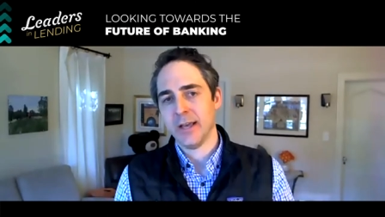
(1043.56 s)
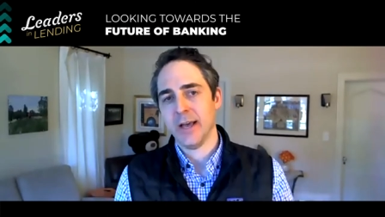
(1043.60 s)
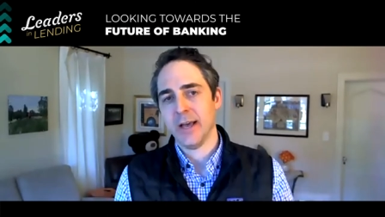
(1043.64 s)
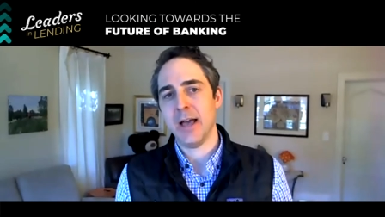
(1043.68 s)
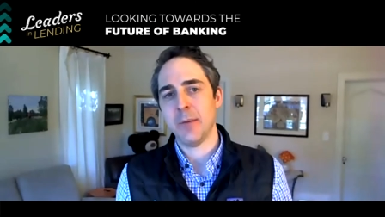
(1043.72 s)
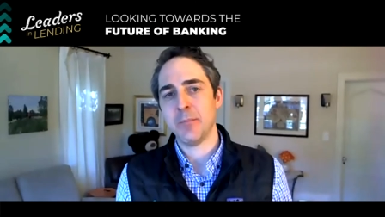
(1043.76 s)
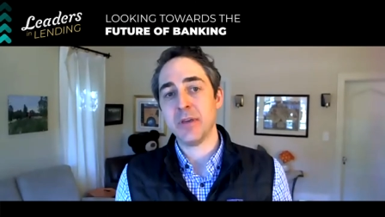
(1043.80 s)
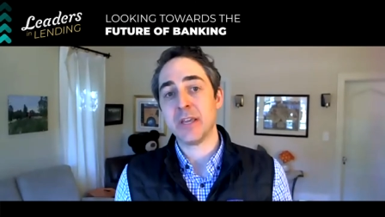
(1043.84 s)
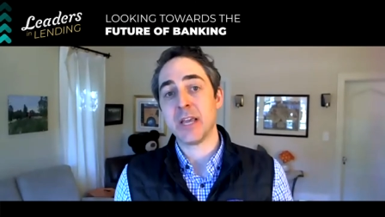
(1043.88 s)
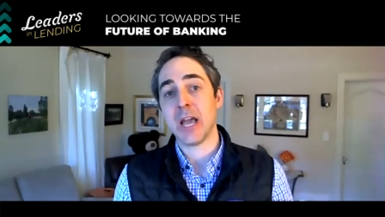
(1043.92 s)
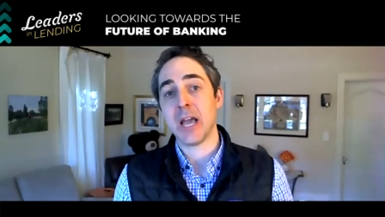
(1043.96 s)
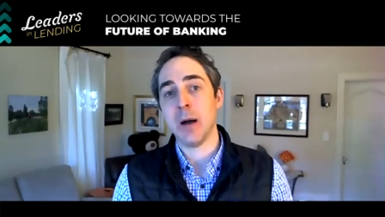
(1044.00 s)

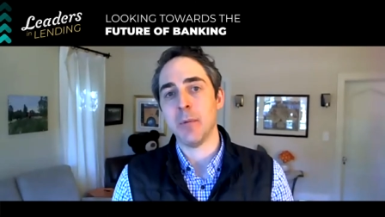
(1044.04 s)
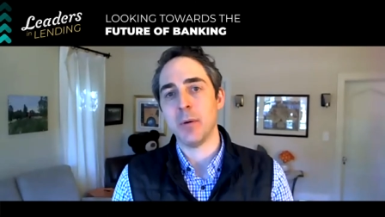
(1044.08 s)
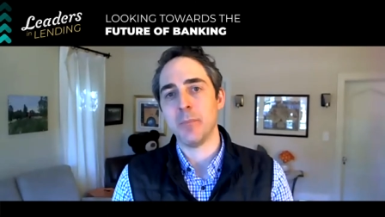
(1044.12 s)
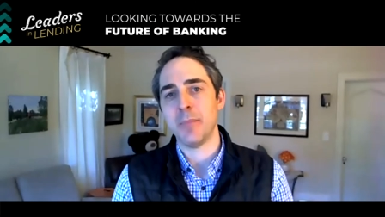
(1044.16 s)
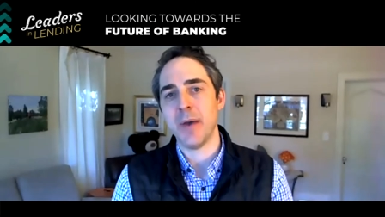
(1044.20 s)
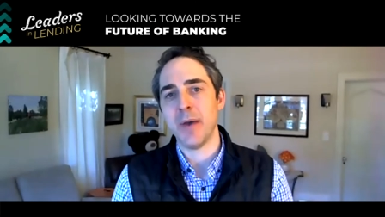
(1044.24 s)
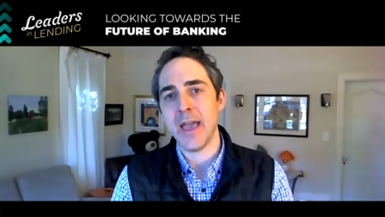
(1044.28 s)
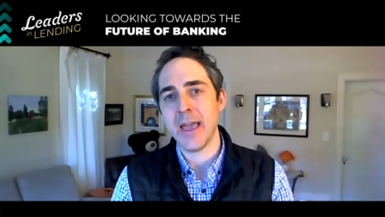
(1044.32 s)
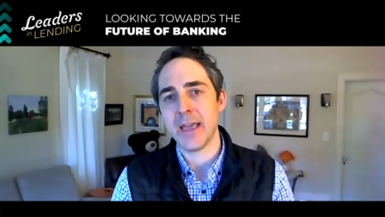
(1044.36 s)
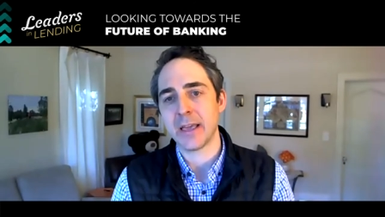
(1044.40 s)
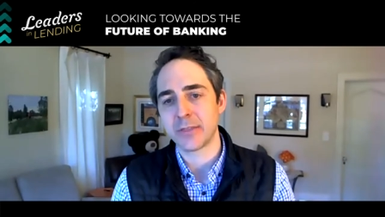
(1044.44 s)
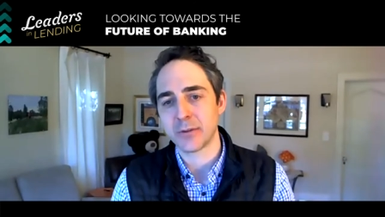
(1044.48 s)
uh, become a
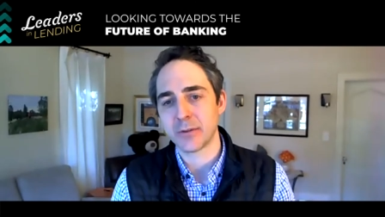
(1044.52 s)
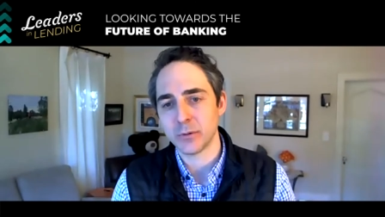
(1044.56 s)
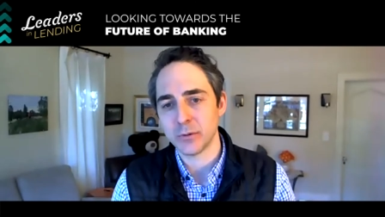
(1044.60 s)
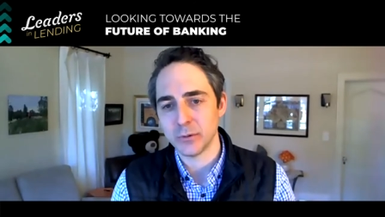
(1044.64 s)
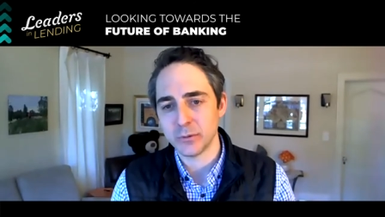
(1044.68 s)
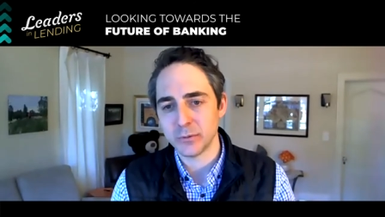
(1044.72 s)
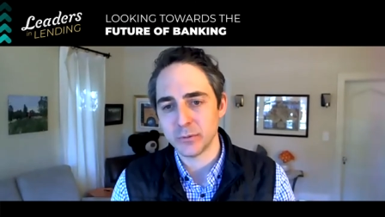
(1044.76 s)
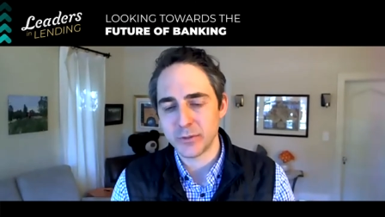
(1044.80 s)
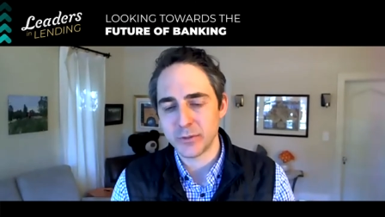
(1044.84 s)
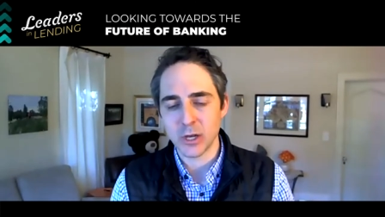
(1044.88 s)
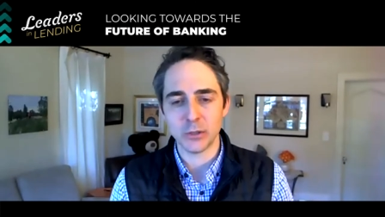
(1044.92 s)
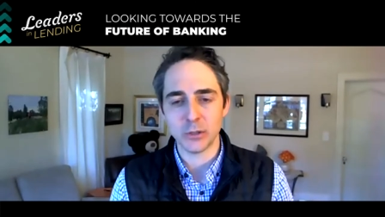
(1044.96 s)
bank
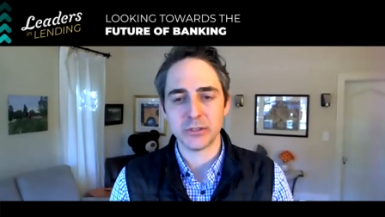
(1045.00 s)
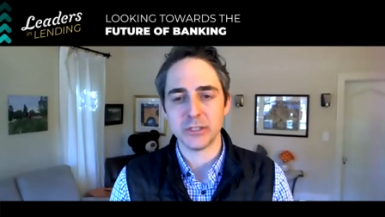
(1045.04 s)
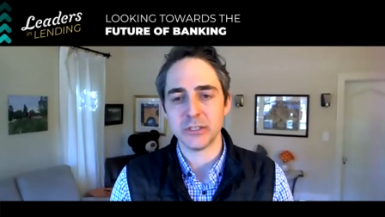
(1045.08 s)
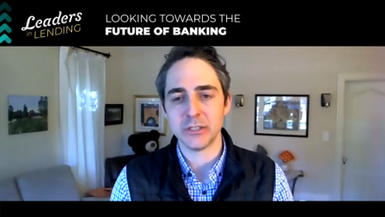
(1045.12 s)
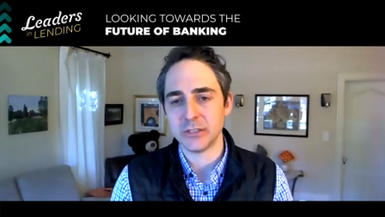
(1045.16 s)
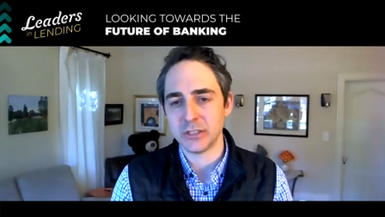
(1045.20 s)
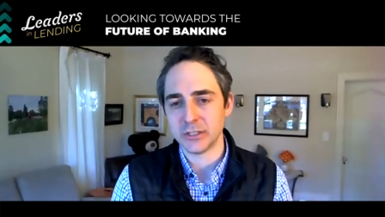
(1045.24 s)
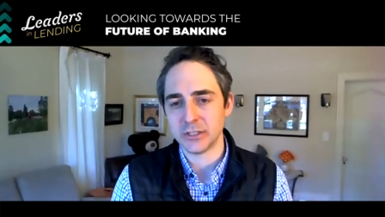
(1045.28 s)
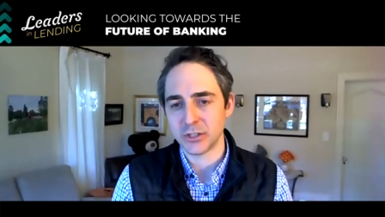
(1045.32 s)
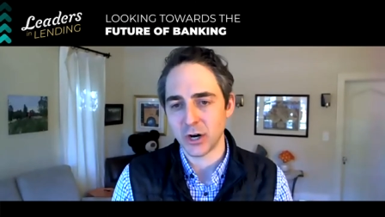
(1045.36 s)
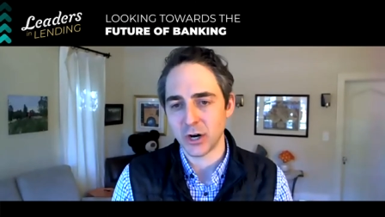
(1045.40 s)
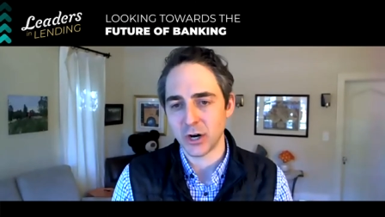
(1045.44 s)
through the
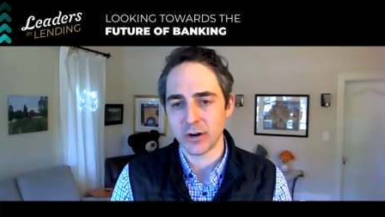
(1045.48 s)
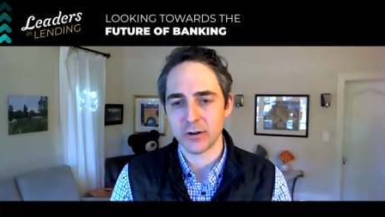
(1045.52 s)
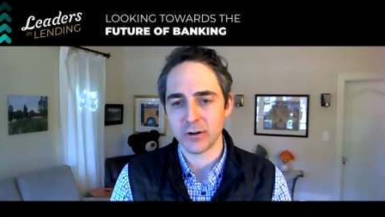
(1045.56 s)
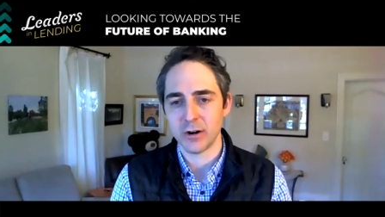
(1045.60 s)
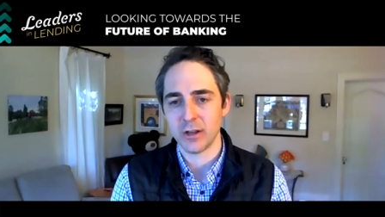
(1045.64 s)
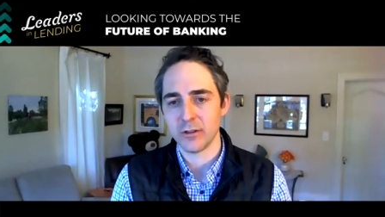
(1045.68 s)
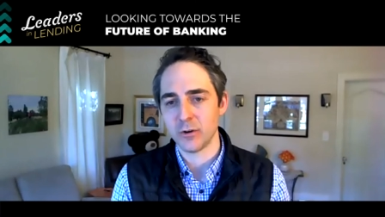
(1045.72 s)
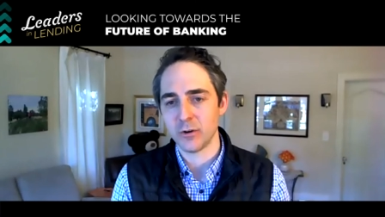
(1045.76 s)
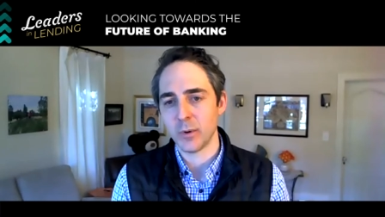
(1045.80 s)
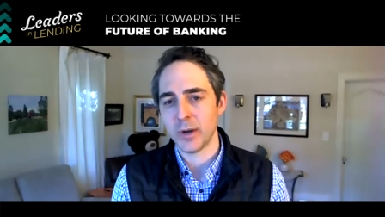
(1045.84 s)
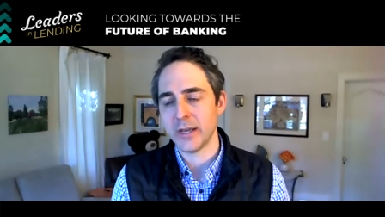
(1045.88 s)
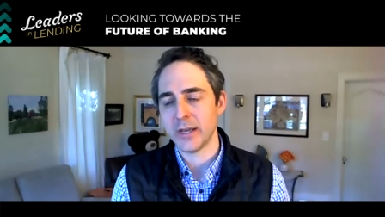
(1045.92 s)
OCC charter or
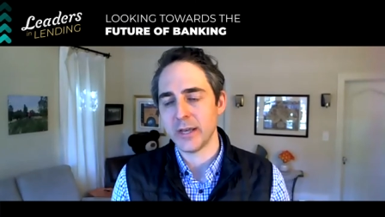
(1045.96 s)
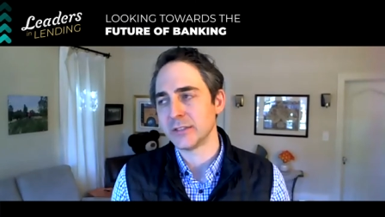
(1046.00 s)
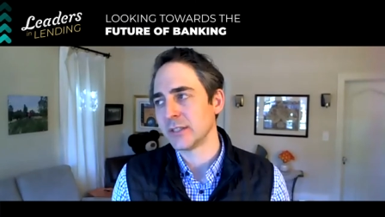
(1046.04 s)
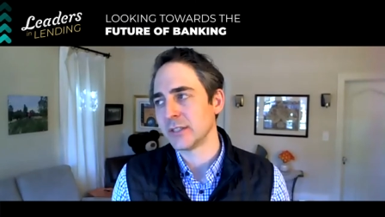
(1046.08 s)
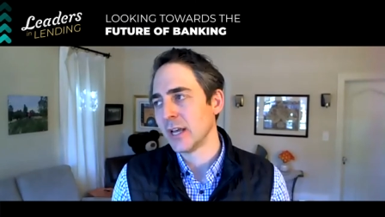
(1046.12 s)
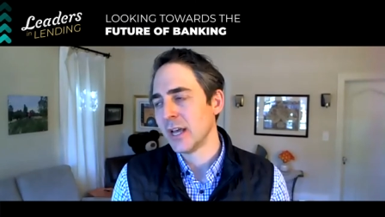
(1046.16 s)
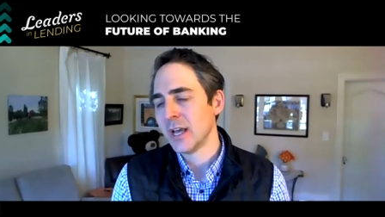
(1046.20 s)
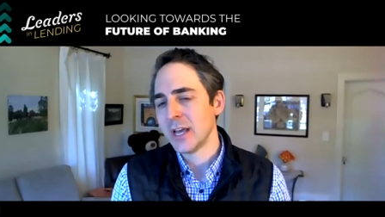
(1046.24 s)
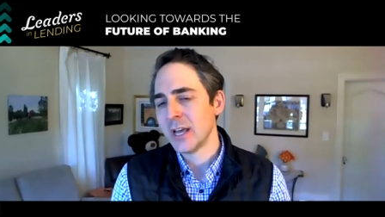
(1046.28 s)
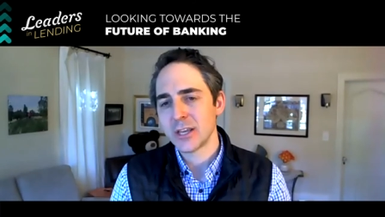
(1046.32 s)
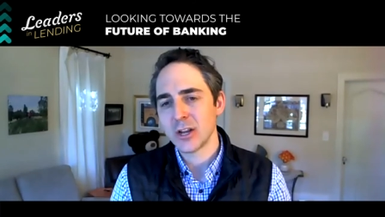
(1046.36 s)
other ways,